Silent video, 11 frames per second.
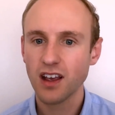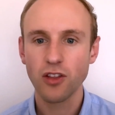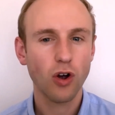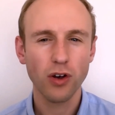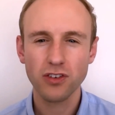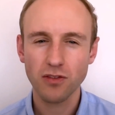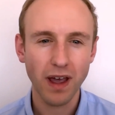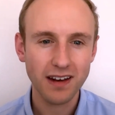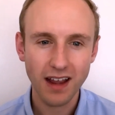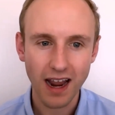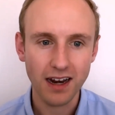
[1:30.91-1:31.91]
the cost of
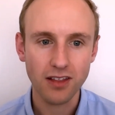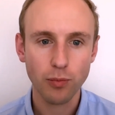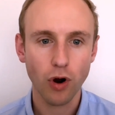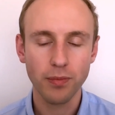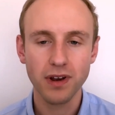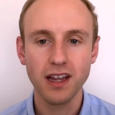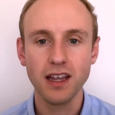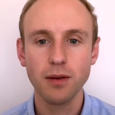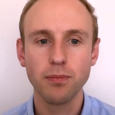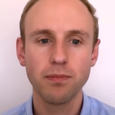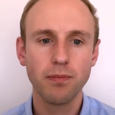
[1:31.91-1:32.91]
maintaining the property,